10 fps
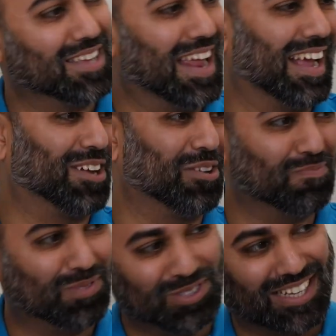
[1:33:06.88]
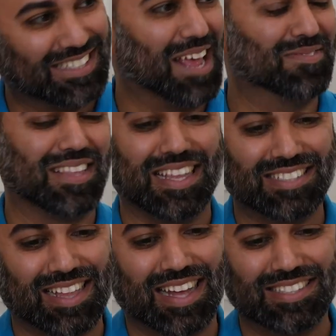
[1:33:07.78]
and I could go to Blue Jays games and things
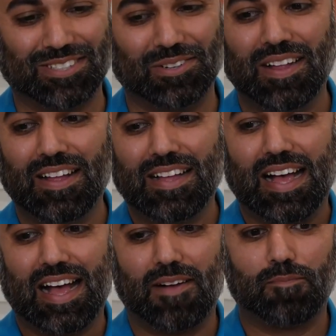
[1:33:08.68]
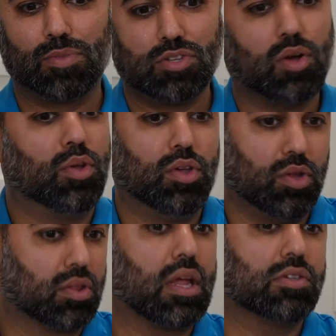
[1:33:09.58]
like that. So
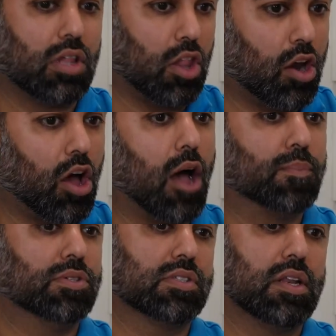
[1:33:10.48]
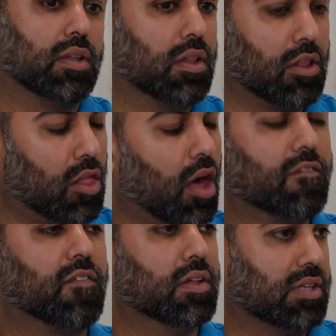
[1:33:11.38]
there's a lot of options and there's a lot
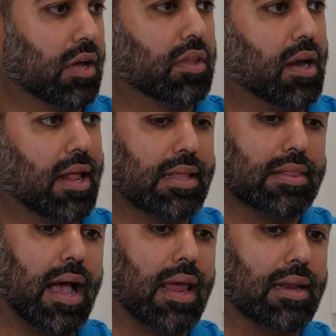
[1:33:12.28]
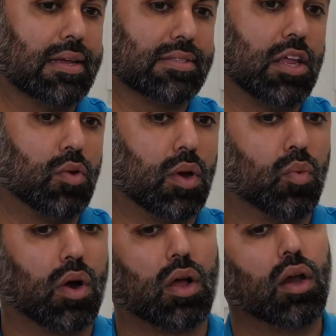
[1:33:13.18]
of fields out there. And I think the idea is that you want to
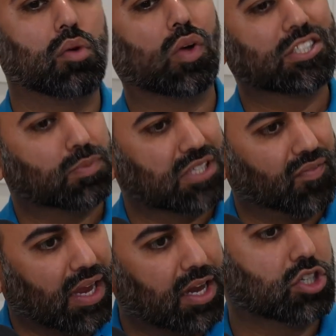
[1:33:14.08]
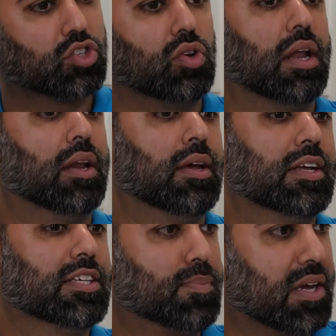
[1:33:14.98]
work on one specific industry and
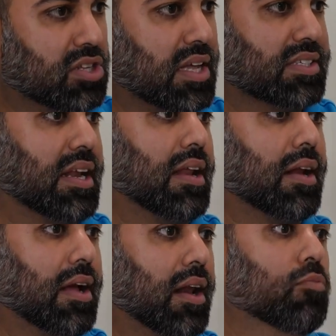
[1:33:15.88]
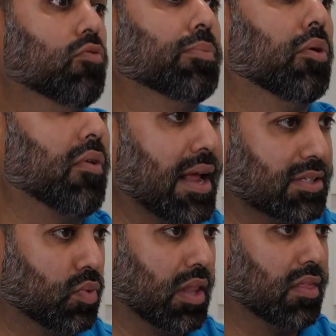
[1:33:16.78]
specialize in it and kind of move up the
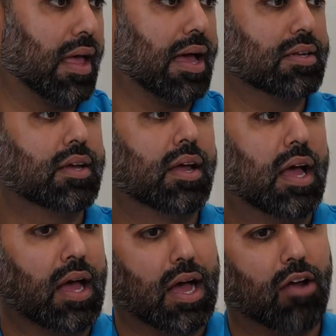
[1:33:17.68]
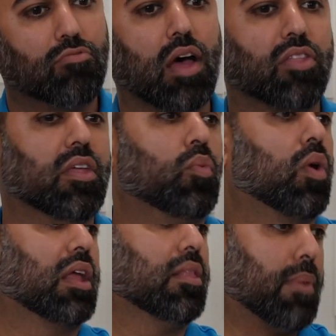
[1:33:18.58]
ranks within that rather than
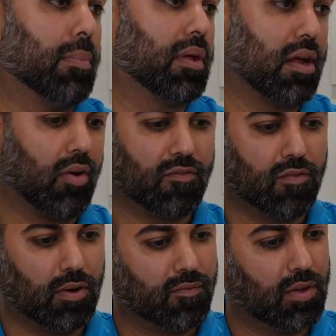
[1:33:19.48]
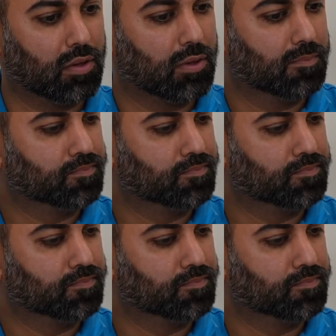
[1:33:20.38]
work in the public accounting field.